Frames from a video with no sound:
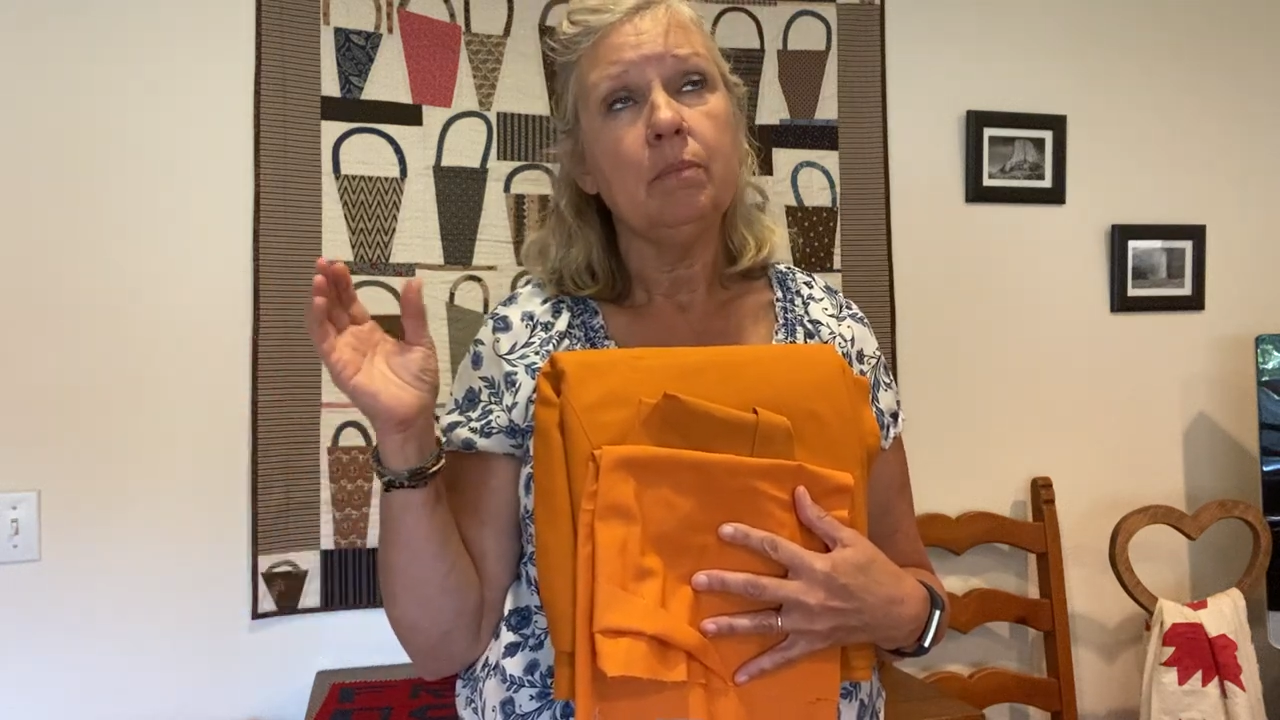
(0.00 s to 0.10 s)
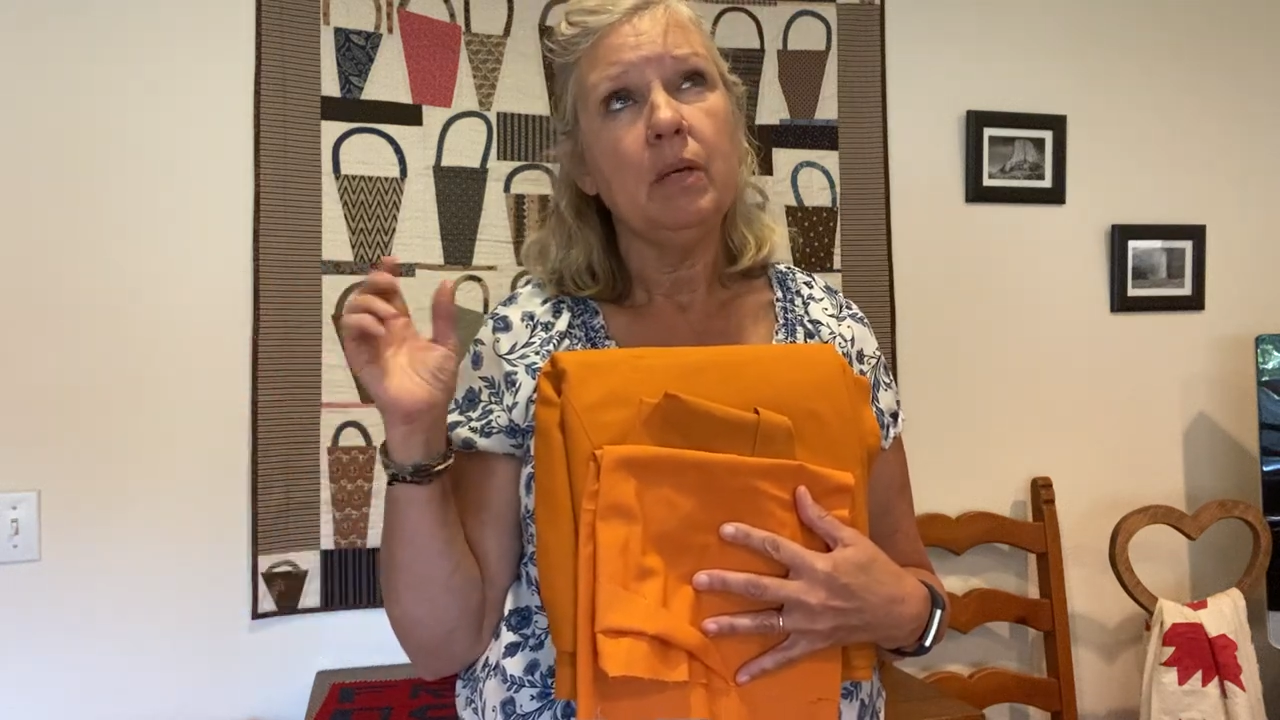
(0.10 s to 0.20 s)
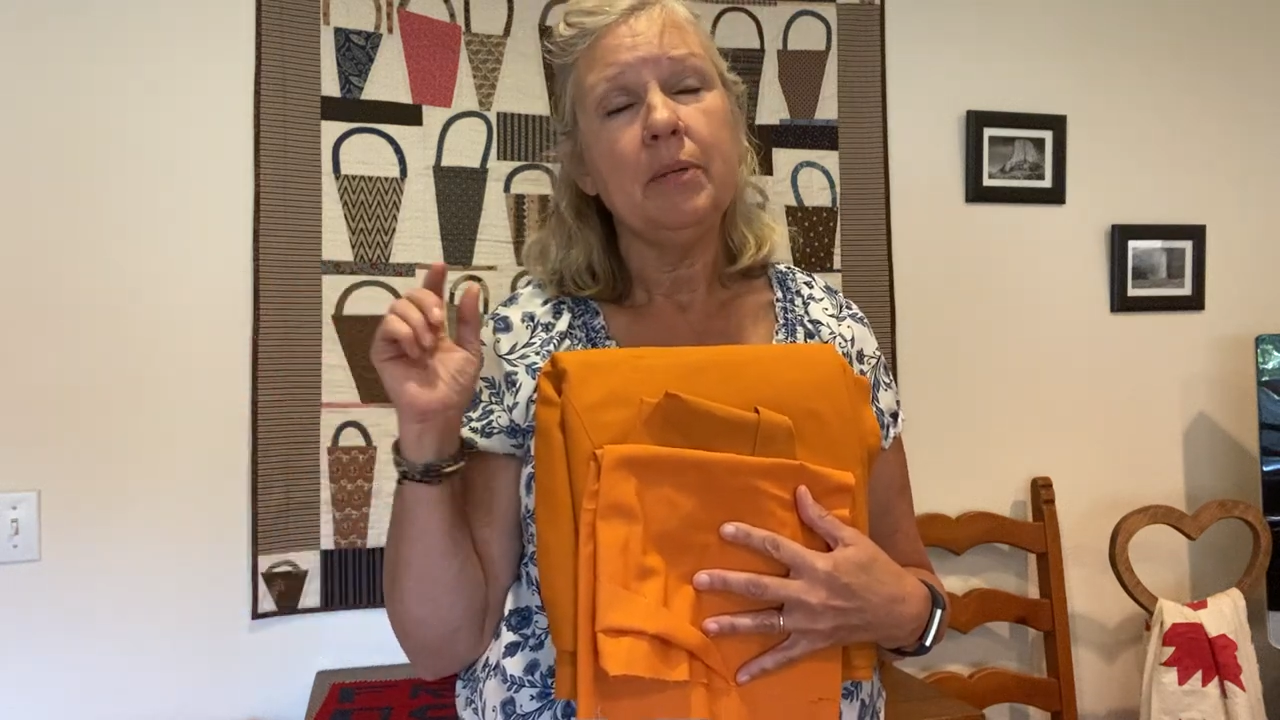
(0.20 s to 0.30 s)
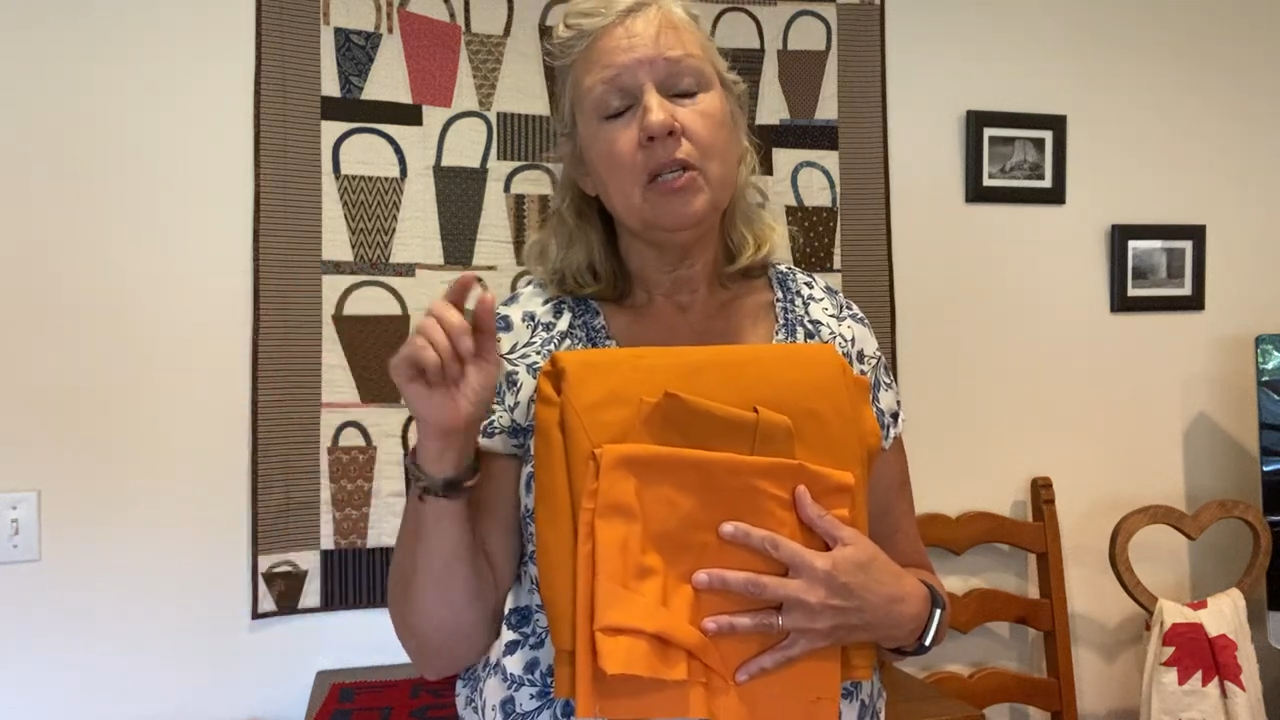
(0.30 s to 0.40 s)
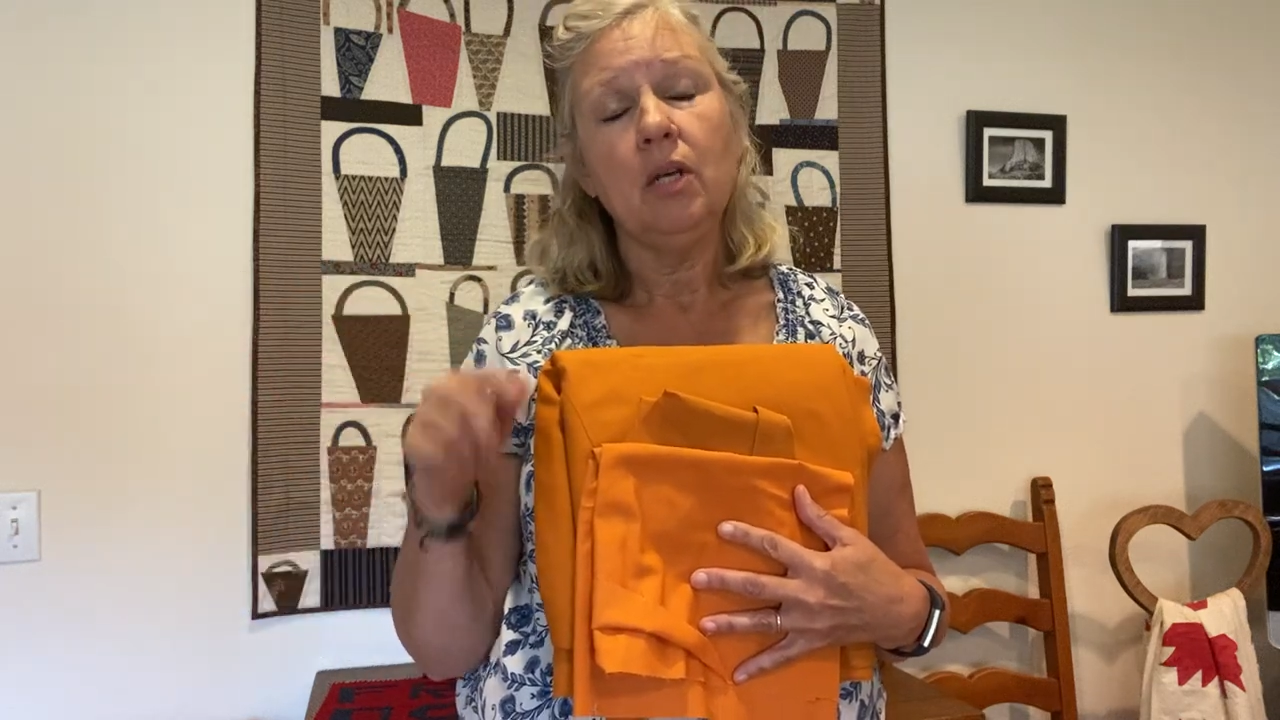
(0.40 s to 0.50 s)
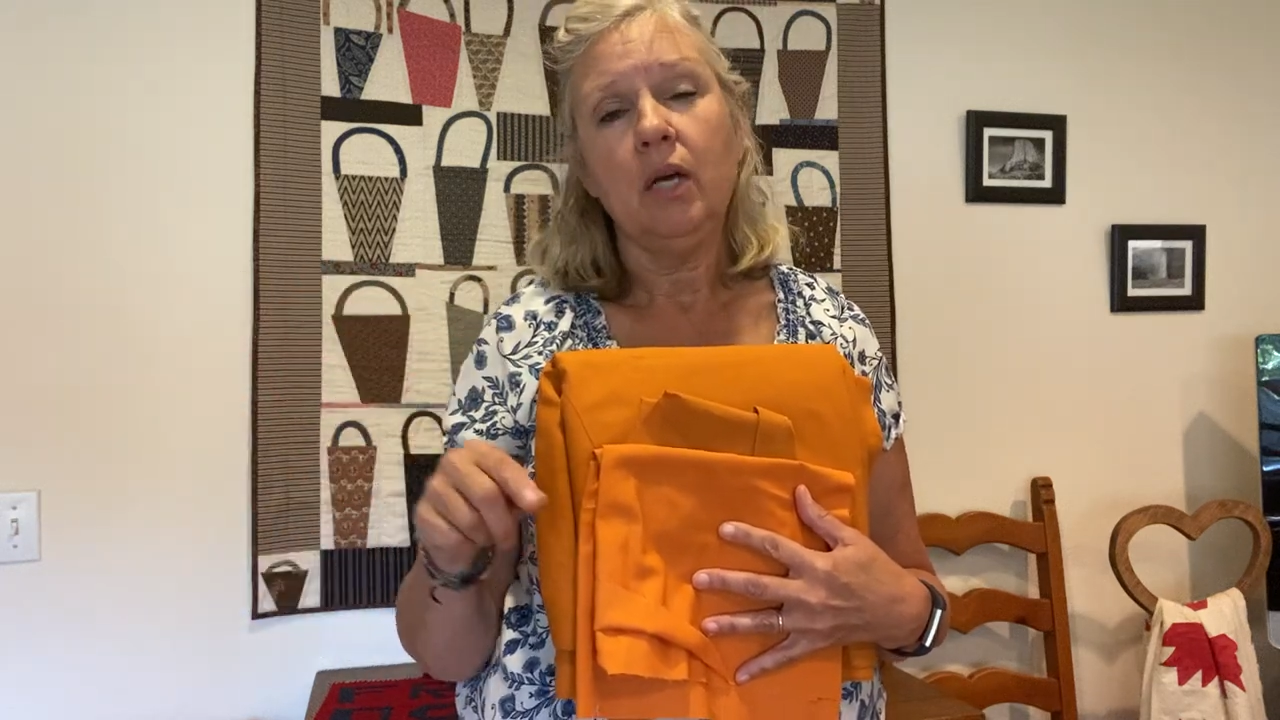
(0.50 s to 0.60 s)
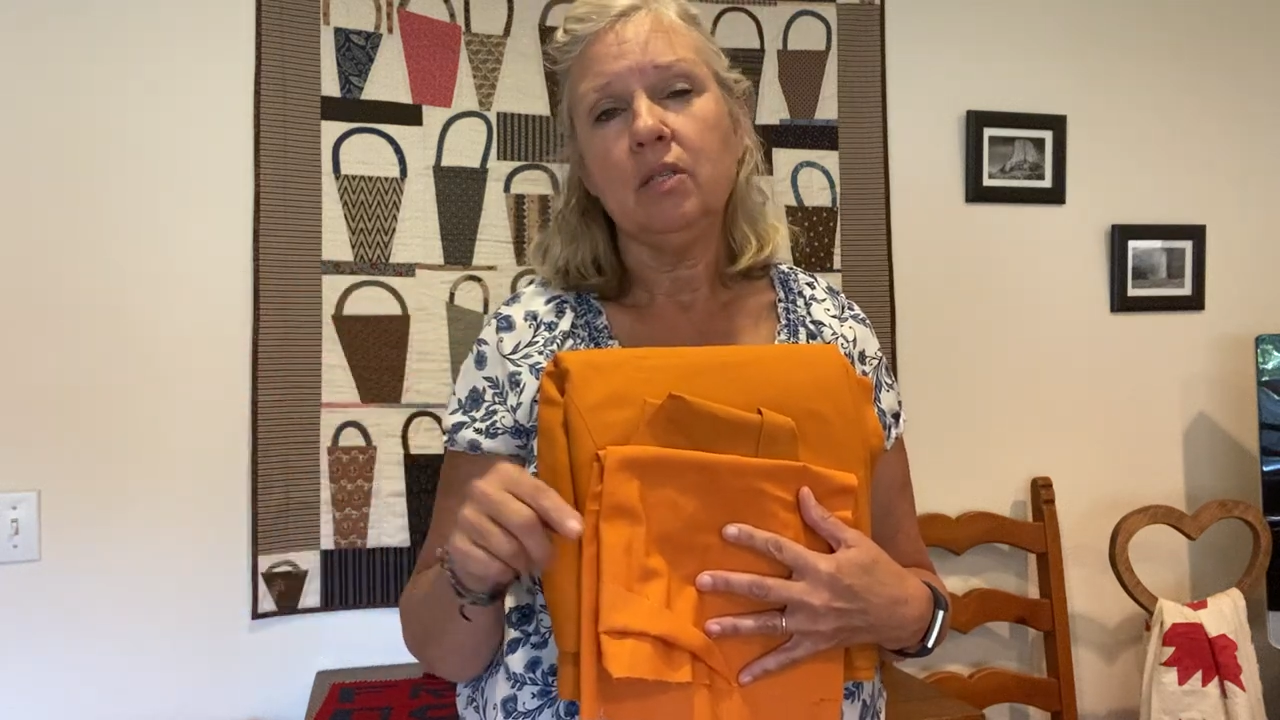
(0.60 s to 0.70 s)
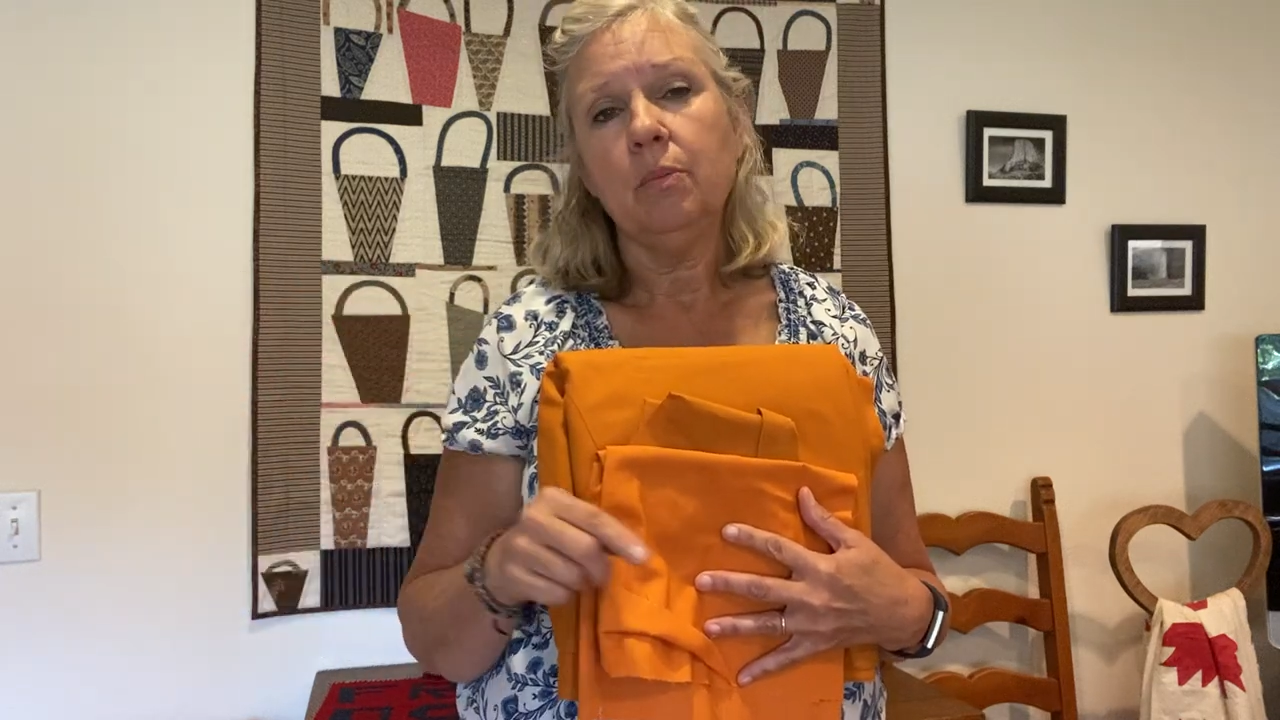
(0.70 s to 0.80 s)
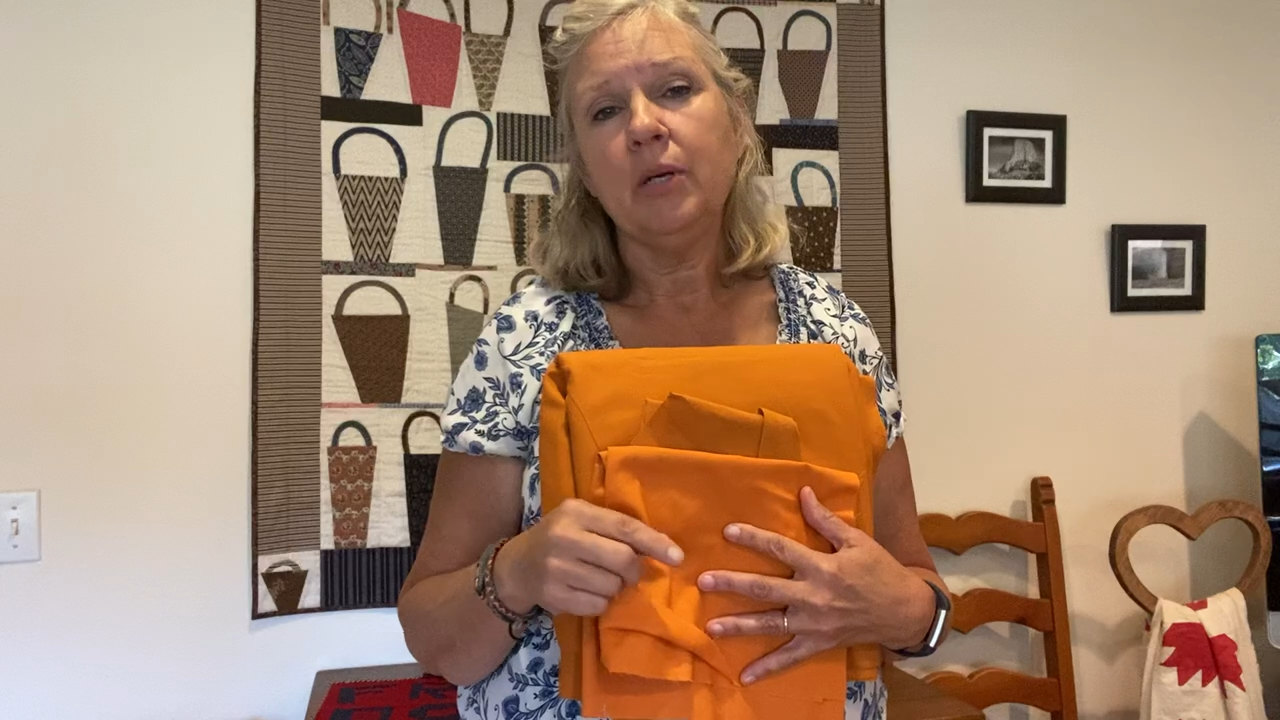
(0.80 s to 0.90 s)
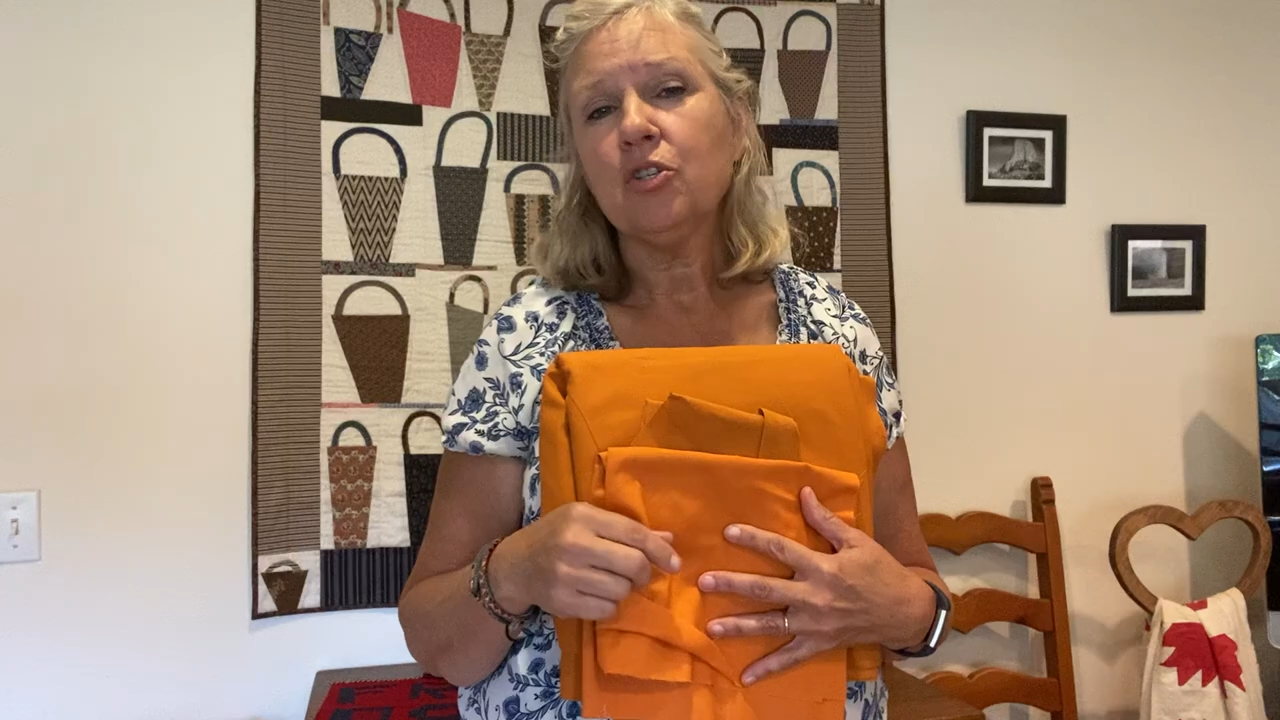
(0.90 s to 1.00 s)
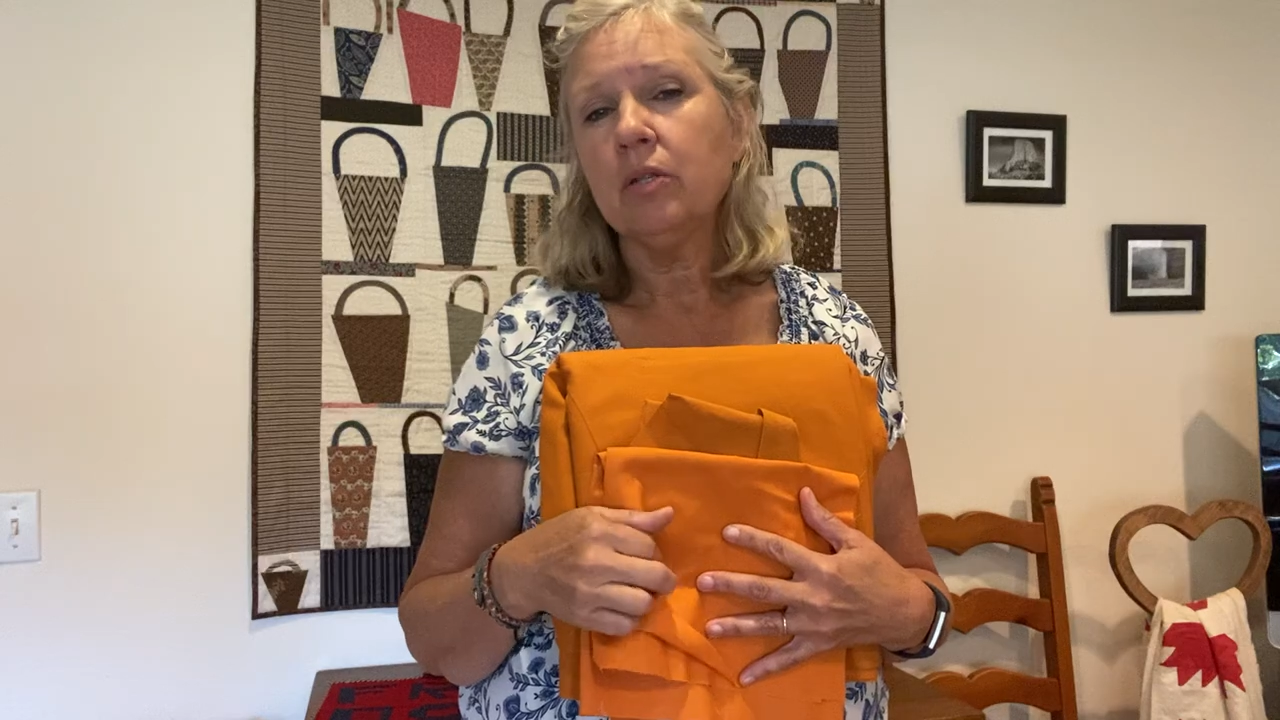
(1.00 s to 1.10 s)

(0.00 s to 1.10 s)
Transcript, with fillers: maybe not so much